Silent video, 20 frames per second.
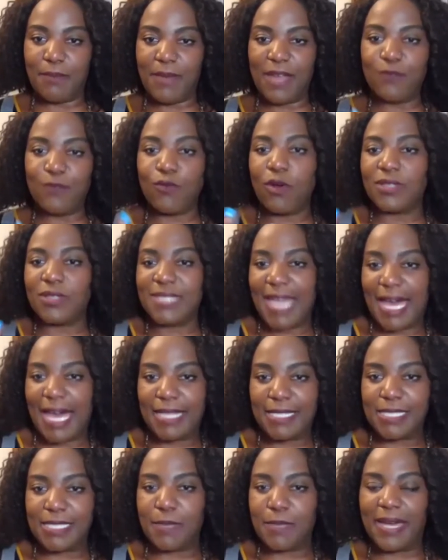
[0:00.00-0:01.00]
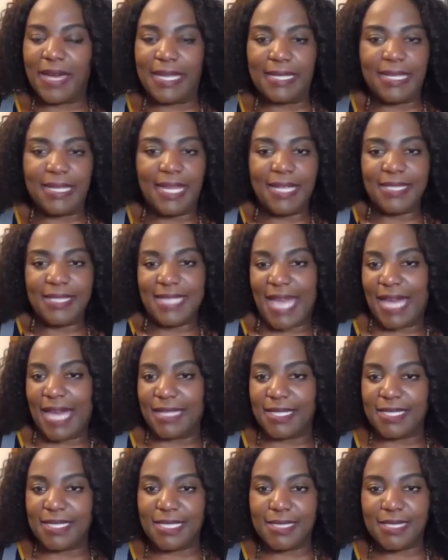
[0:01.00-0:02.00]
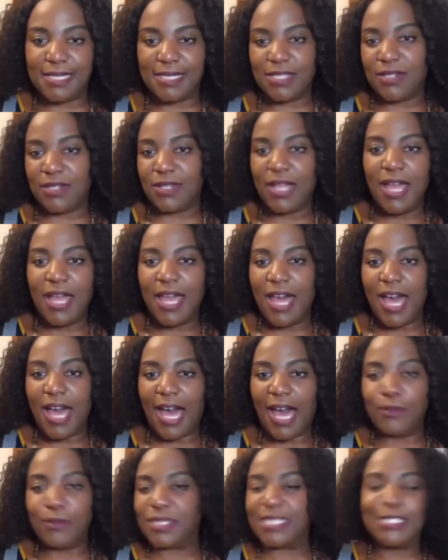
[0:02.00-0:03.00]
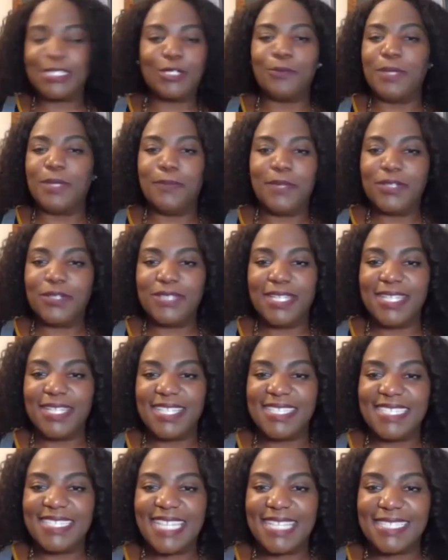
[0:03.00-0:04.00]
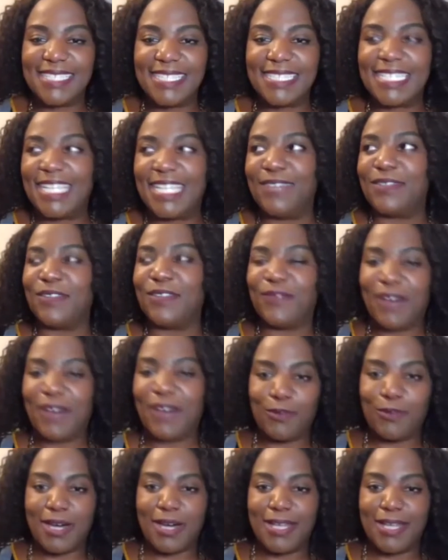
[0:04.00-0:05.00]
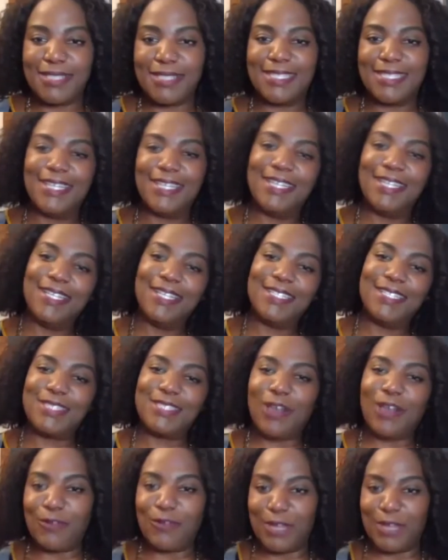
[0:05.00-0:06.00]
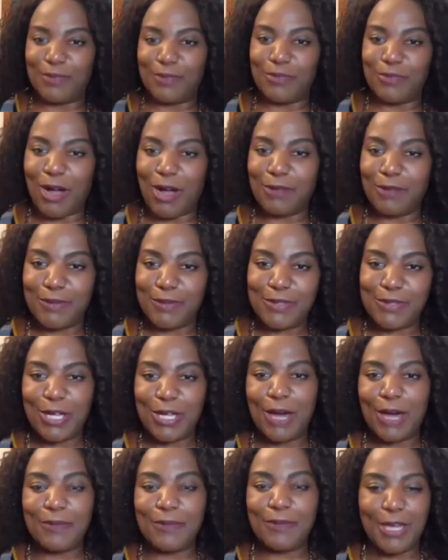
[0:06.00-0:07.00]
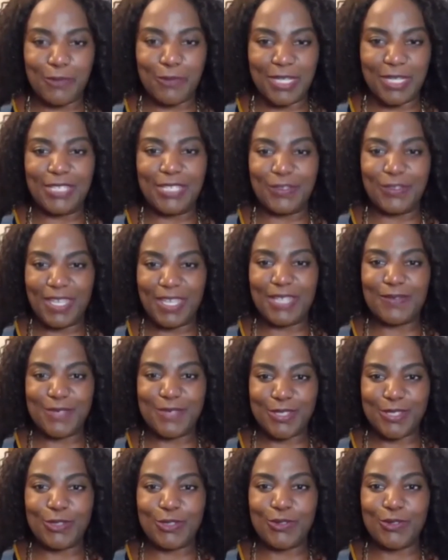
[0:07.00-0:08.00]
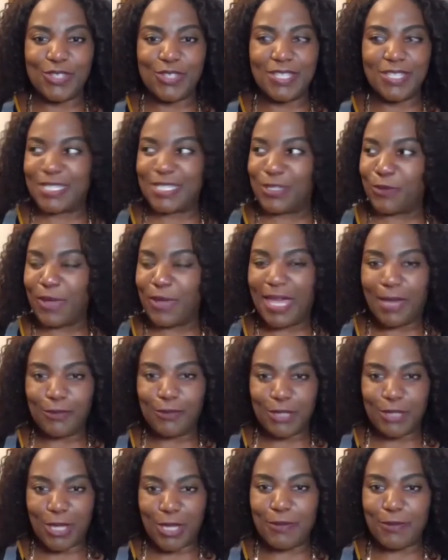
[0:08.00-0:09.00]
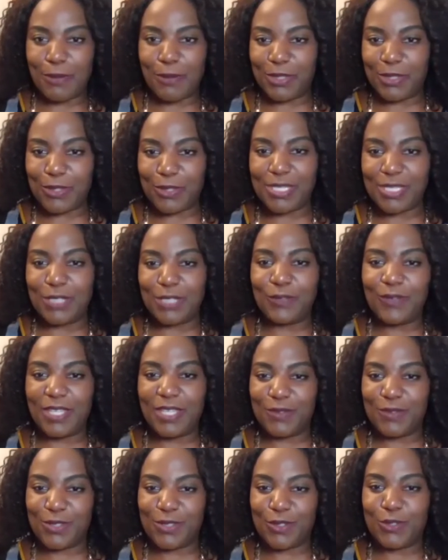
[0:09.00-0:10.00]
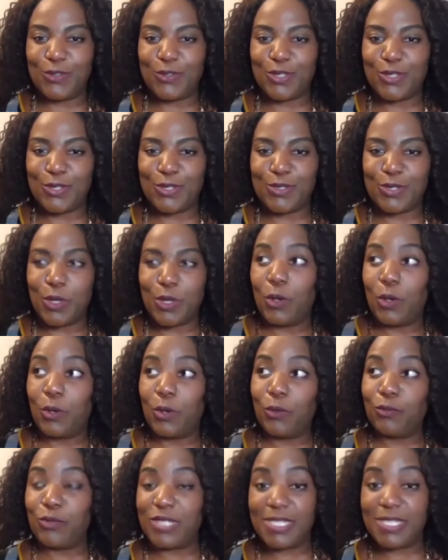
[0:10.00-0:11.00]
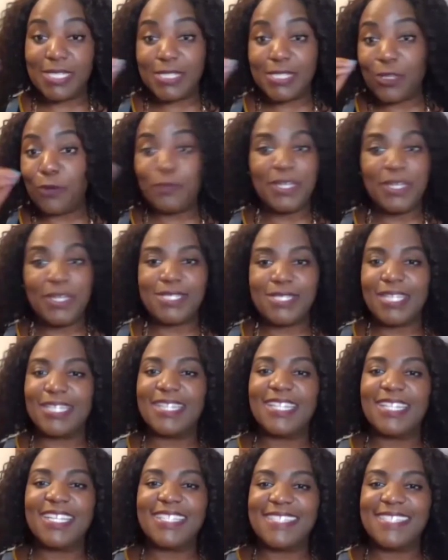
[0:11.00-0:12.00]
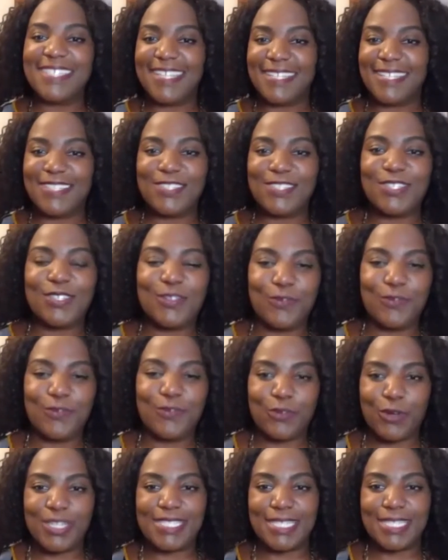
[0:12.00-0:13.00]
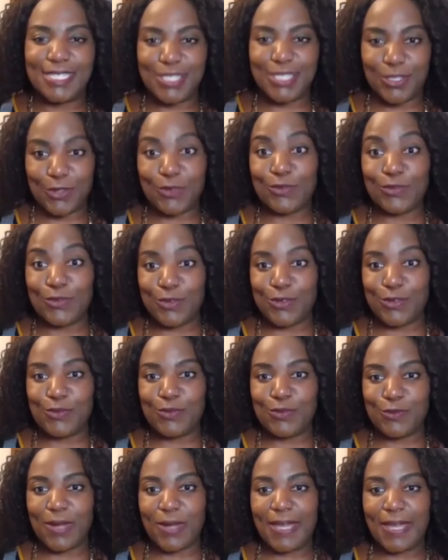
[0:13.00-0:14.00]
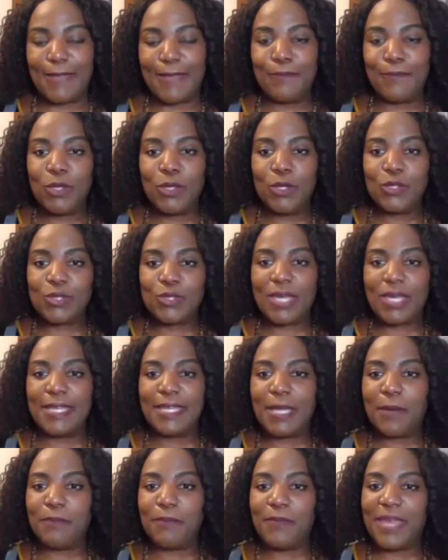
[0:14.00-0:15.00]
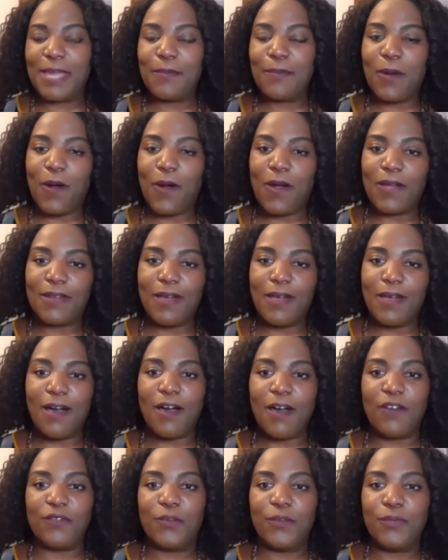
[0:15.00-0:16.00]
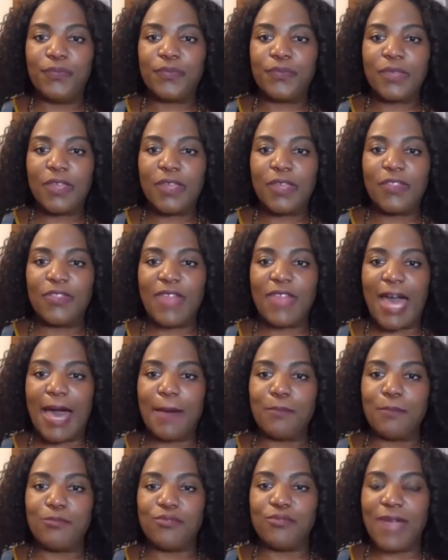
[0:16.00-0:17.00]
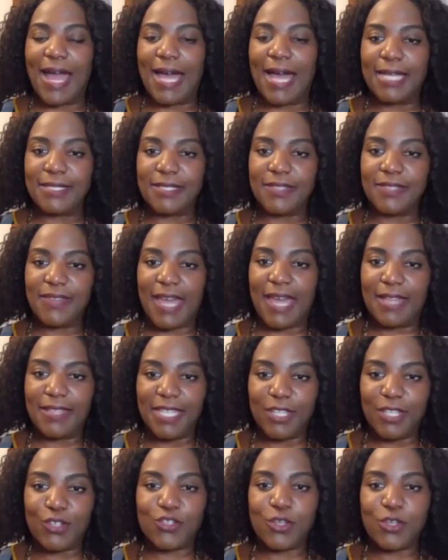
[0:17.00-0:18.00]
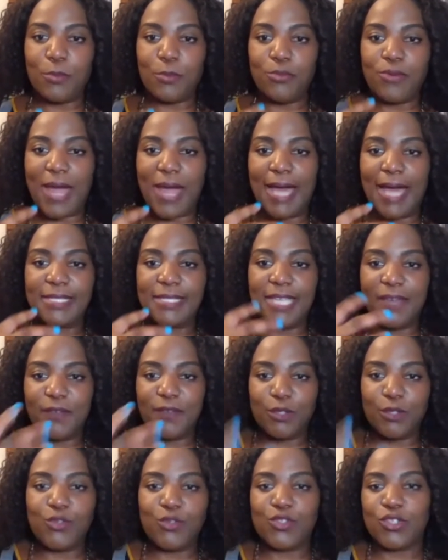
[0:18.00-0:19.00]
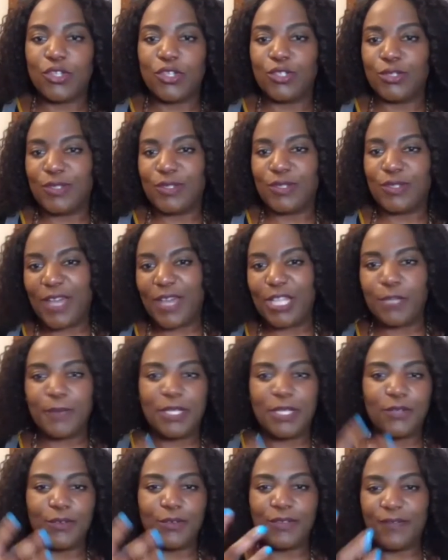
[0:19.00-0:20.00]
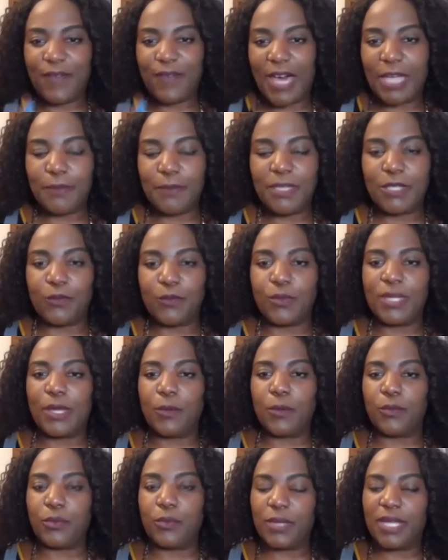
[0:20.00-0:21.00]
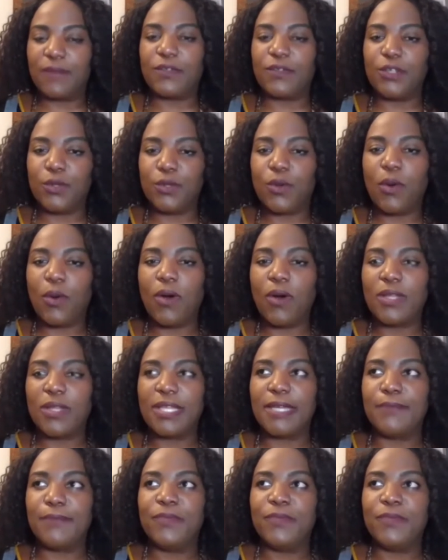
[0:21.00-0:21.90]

raw talent, in my innate talent. It's still, I will still be building consensus even if I was solving problems or coming up with innovative solutions. And the way I would come up with those innovative solutions would still be to listen to the voices in the room, right? So I think a big part of that brand, that leadership brand evolution or development or refinement of whatever you call it,